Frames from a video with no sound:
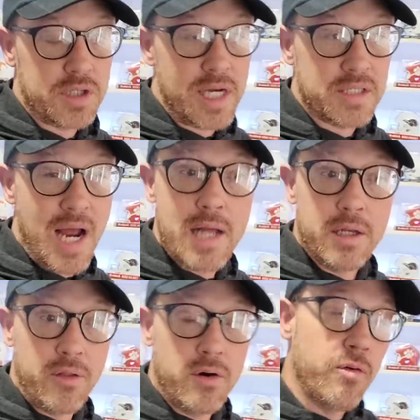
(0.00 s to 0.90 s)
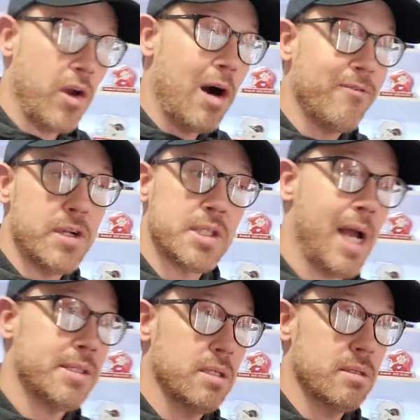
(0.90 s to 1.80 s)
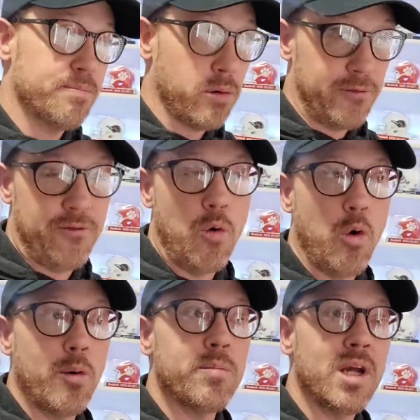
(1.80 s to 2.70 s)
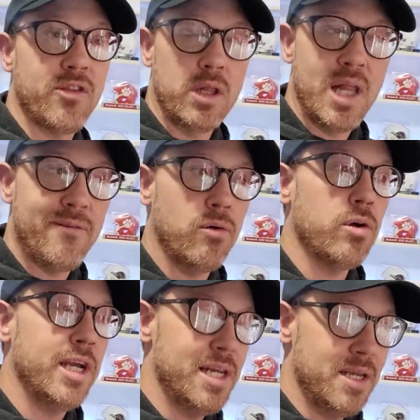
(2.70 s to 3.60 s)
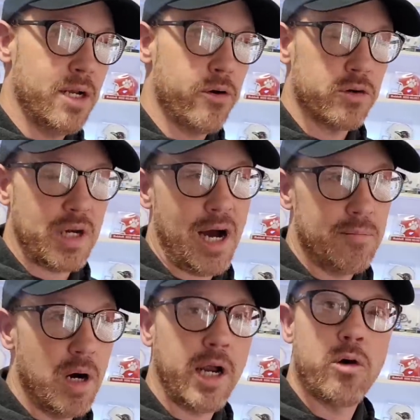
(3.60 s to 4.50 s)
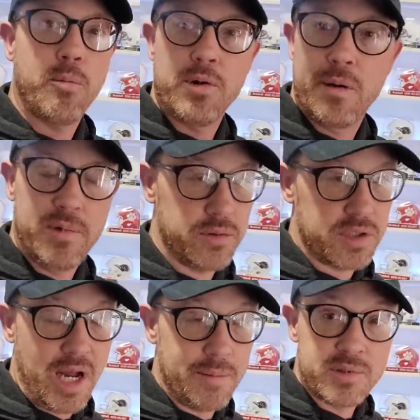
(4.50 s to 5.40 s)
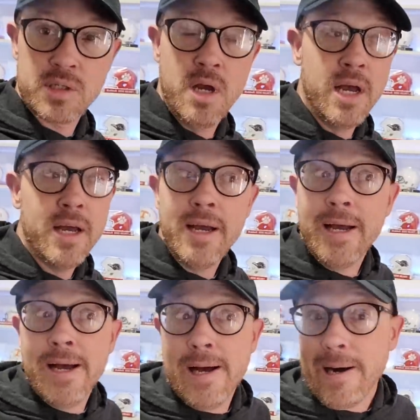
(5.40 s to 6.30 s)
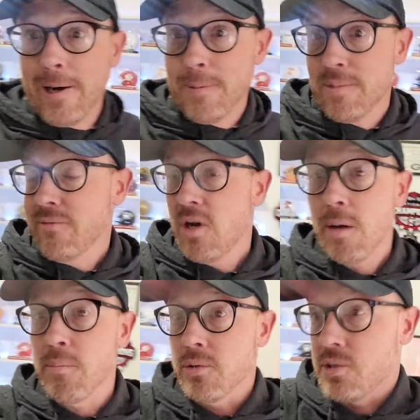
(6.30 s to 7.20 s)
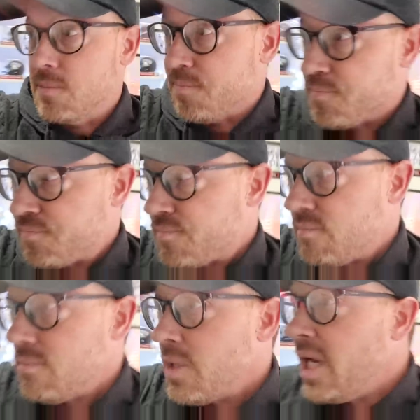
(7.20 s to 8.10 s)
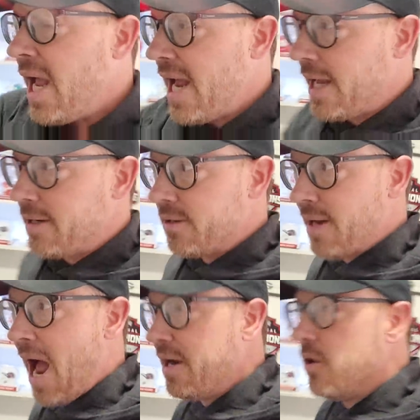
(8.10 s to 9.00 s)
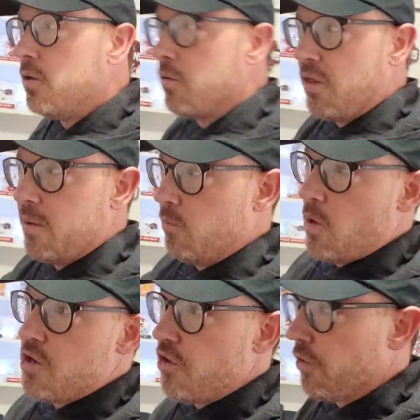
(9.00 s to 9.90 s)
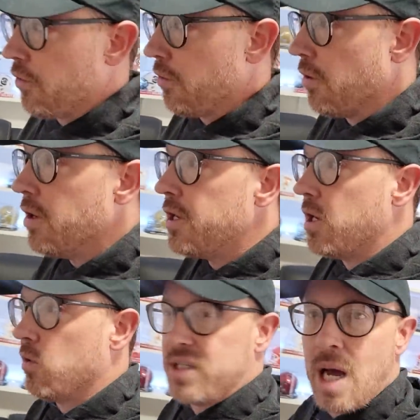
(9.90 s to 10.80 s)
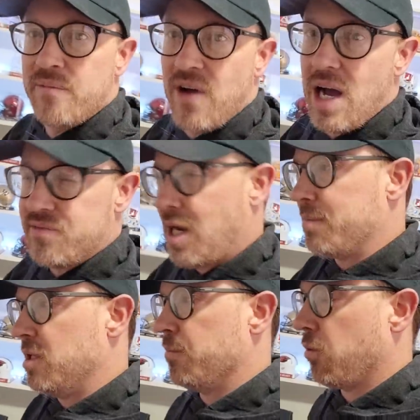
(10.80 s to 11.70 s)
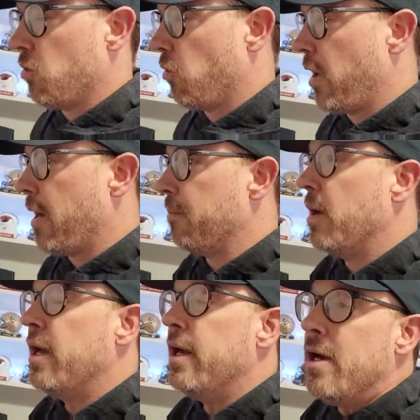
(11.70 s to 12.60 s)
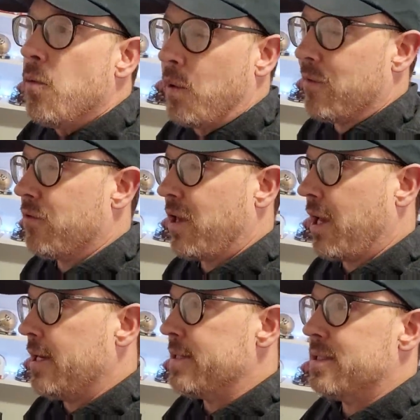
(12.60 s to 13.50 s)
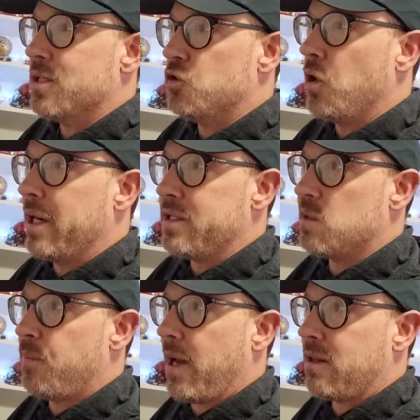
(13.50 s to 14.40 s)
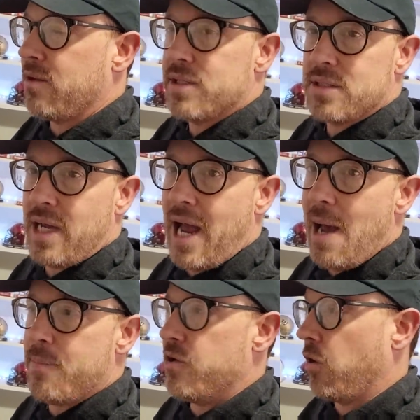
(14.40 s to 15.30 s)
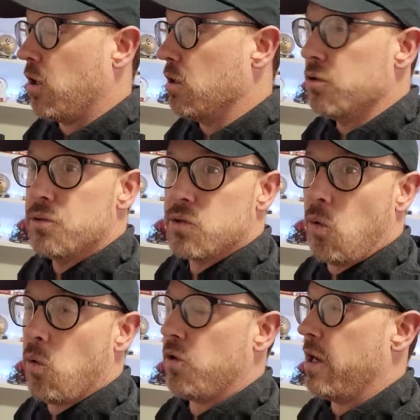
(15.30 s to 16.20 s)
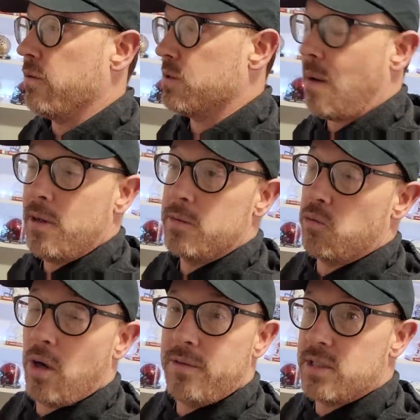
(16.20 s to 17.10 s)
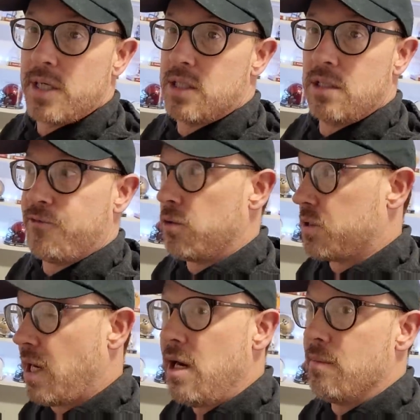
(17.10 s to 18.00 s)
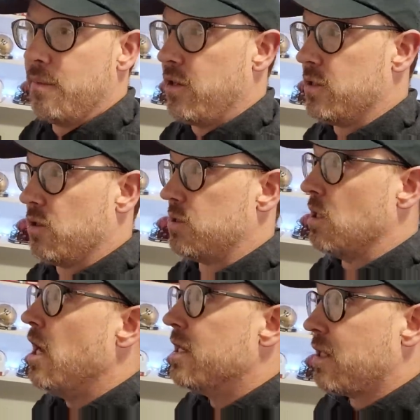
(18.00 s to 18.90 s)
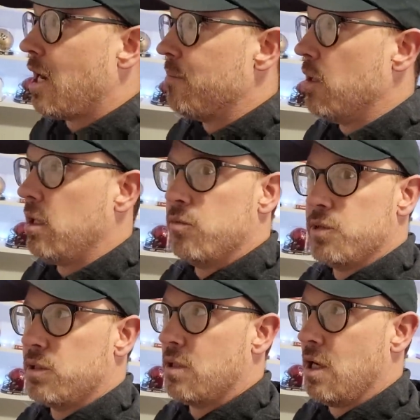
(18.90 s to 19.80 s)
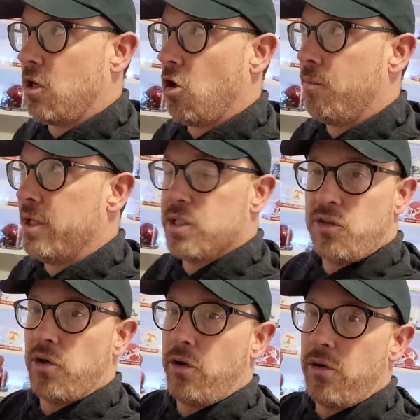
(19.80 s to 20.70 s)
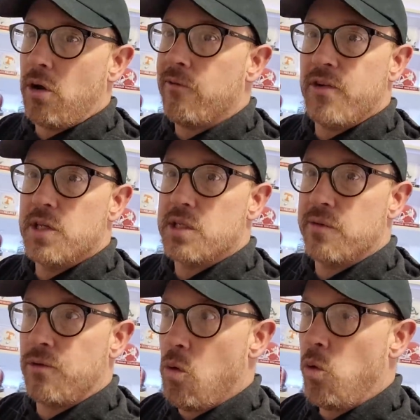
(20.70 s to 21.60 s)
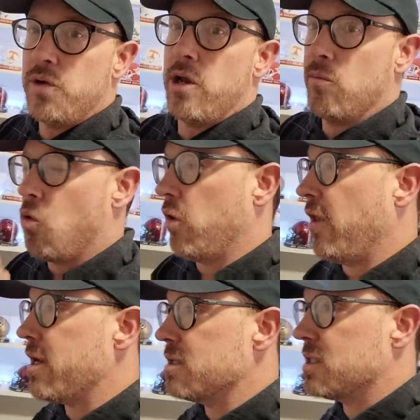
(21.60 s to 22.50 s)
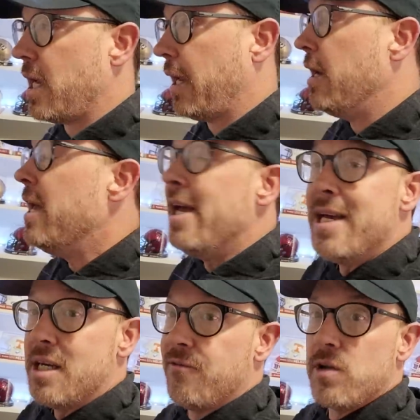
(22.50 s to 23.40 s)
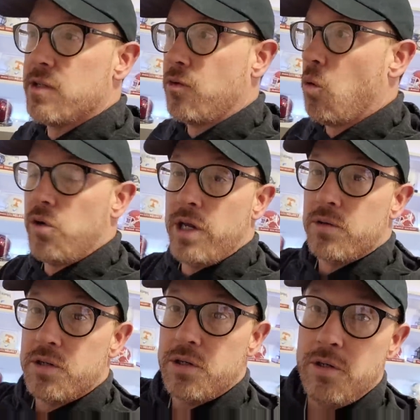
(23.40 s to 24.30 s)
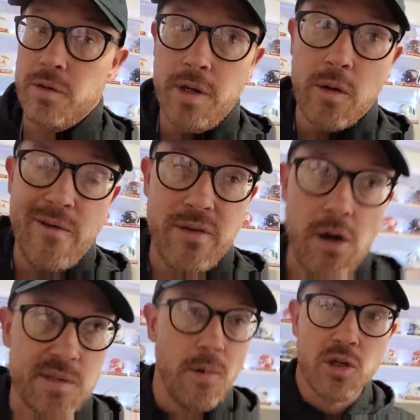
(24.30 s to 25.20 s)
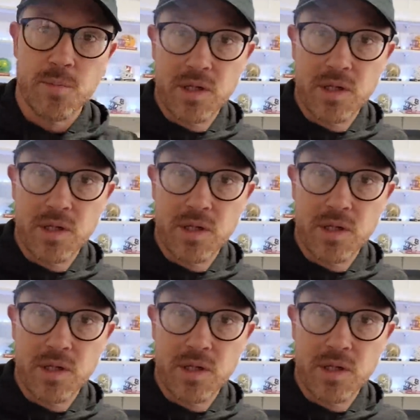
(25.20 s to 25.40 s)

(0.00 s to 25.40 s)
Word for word: had talent, though, and the offense hasn't performed at the level it did under Todd Monken or put up those types of numbers. And I know that when you're, you know, a top 5, top 10 program, whatever the case, that you can expect this to happen. You're going to lose coordinators. This isn't the first time. I mean, this Todd Monken was Kirby's third offensive coordinator. More on that in a second. Defensive coordinator, too. You know, we've lost multiple